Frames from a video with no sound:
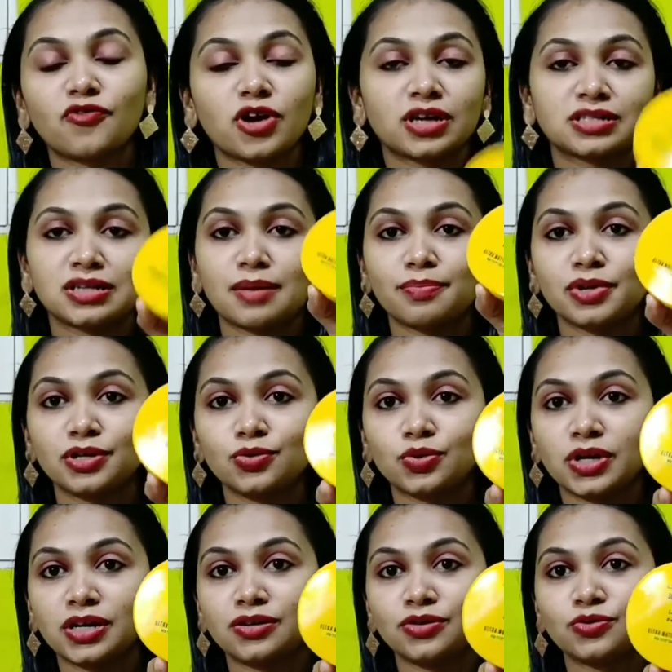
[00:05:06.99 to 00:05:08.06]
For example, you
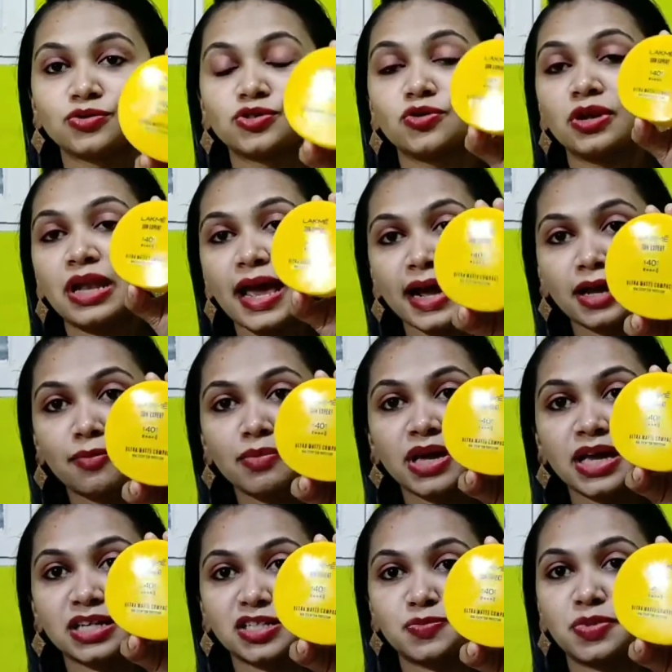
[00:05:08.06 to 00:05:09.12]
can use your
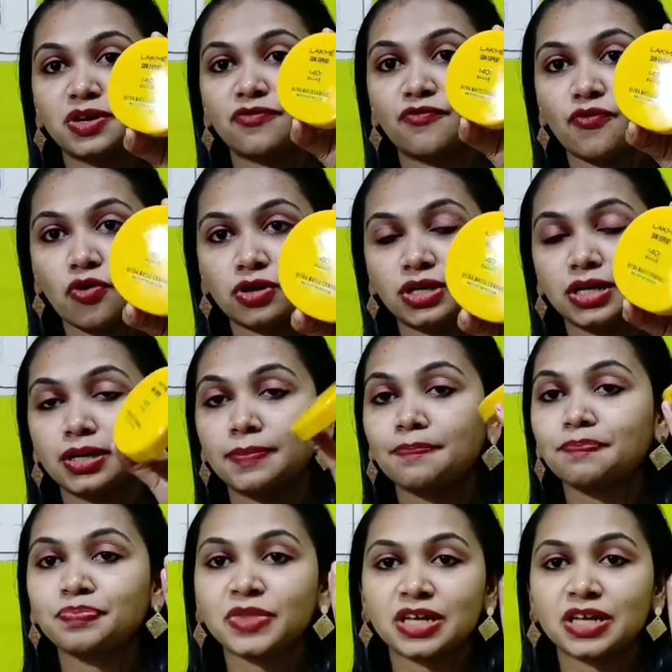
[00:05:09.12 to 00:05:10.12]
Lakme SPF 40